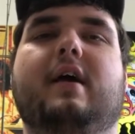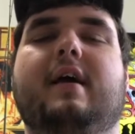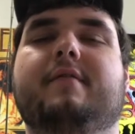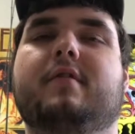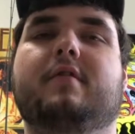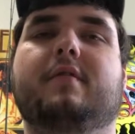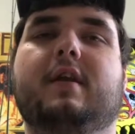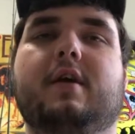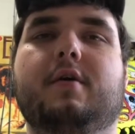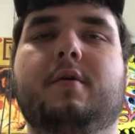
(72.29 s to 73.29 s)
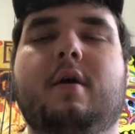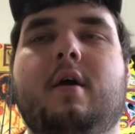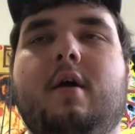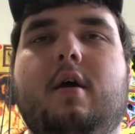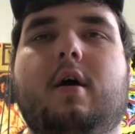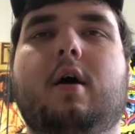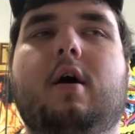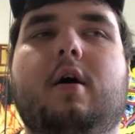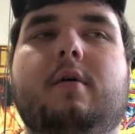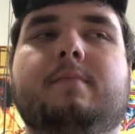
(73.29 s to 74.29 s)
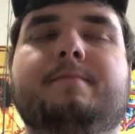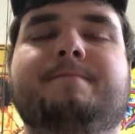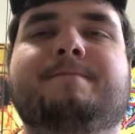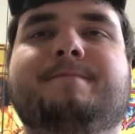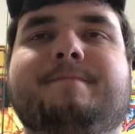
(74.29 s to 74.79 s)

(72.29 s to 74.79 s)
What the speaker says: have with this video. Kind